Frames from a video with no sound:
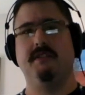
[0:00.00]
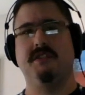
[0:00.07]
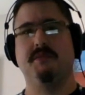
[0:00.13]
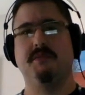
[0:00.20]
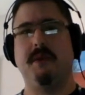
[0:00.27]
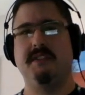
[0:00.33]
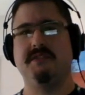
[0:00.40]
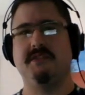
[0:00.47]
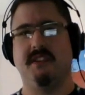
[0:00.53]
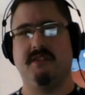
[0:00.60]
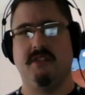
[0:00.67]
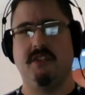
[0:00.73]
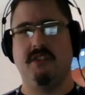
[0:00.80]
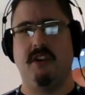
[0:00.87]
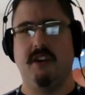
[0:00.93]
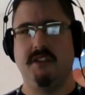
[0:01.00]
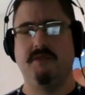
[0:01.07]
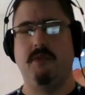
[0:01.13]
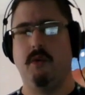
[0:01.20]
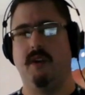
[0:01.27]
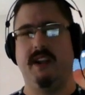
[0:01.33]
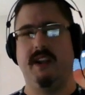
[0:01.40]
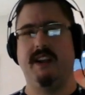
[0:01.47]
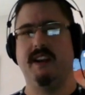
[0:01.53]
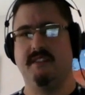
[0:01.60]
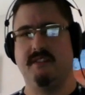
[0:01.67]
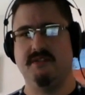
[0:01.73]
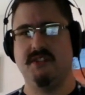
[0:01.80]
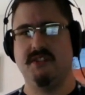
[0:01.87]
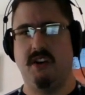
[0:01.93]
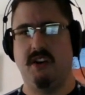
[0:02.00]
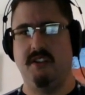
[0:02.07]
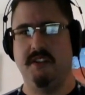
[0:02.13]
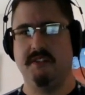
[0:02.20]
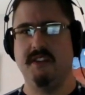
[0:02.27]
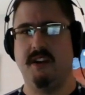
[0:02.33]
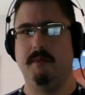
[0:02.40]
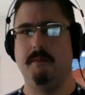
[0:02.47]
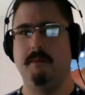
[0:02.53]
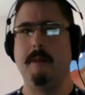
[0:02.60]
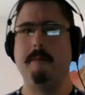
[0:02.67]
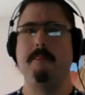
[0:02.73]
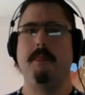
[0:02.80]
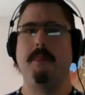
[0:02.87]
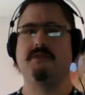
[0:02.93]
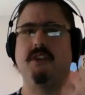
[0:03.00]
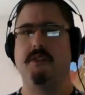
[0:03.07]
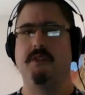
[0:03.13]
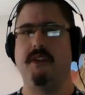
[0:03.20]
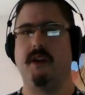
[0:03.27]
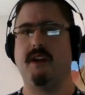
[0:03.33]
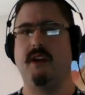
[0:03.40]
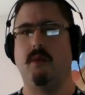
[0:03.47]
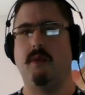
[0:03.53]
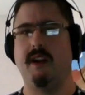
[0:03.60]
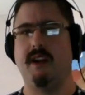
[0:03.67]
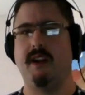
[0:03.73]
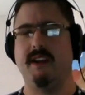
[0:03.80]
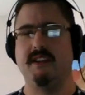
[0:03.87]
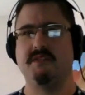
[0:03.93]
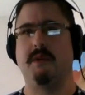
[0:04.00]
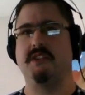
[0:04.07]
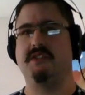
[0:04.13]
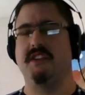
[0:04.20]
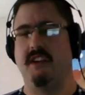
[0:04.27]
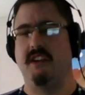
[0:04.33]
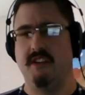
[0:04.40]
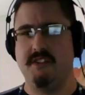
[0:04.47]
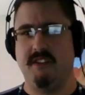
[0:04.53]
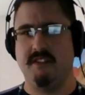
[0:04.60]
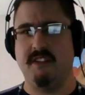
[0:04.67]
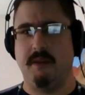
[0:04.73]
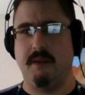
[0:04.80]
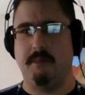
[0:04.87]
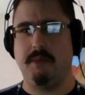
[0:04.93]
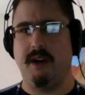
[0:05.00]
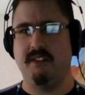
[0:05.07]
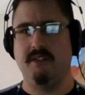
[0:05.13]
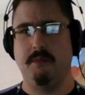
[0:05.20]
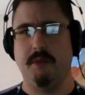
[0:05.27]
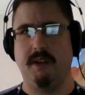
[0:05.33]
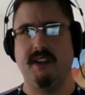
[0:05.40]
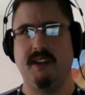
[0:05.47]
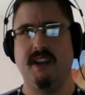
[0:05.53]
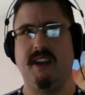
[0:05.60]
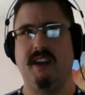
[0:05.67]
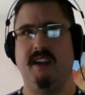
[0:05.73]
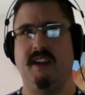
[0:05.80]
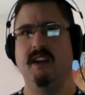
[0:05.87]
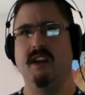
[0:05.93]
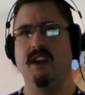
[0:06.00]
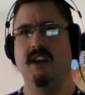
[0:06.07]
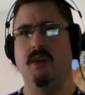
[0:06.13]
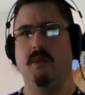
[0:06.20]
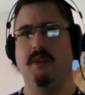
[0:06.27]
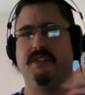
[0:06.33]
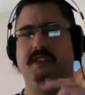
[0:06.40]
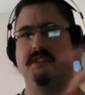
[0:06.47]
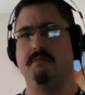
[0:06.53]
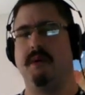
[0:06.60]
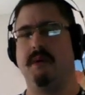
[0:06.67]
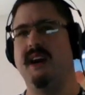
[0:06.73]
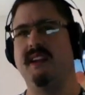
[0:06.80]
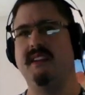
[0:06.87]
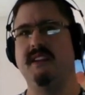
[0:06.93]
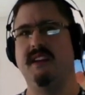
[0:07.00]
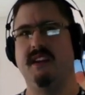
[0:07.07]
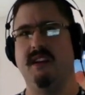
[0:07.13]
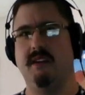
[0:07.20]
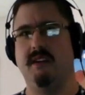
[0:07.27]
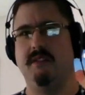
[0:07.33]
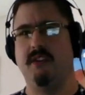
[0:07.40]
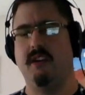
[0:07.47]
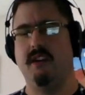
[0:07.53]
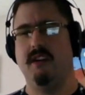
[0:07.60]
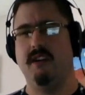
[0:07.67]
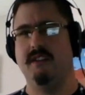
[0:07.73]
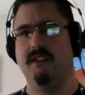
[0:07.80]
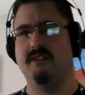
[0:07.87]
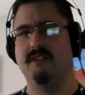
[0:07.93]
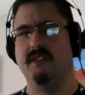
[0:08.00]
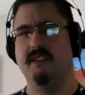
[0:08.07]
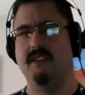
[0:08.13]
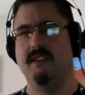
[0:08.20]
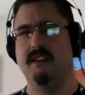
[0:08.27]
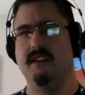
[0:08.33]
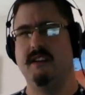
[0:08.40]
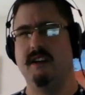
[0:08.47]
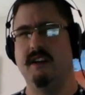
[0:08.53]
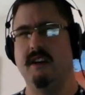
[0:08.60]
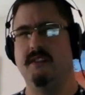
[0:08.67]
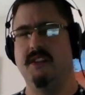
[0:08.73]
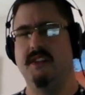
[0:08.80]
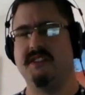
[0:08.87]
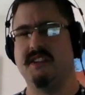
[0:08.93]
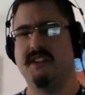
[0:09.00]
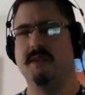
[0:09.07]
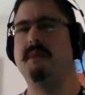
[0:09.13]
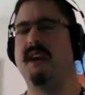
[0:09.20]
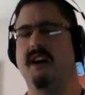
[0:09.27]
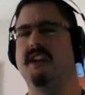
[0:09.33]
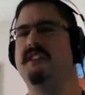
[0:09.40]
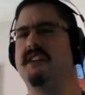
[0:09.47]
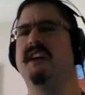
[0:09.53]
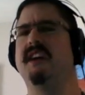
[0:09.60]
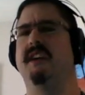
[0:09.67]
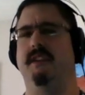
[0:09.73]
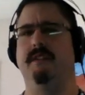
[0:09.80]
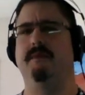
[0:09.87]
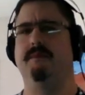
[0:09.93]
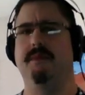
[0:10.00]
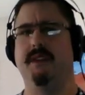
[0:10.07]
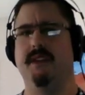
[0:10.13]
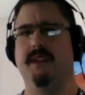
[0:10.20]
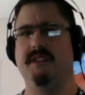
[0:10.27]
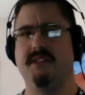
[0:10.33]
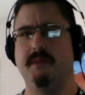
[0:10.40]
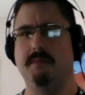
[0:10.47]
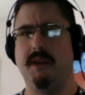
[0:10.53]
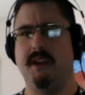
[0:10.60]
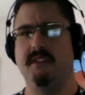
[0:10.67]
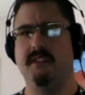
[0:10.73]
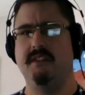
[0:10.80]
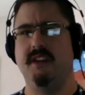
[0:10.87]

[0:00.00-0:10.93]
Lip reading: there in space like to cause for and against all the time. So they're going to want to get as much energy as they possibly can. With this binding of hers, this can be undone. This can be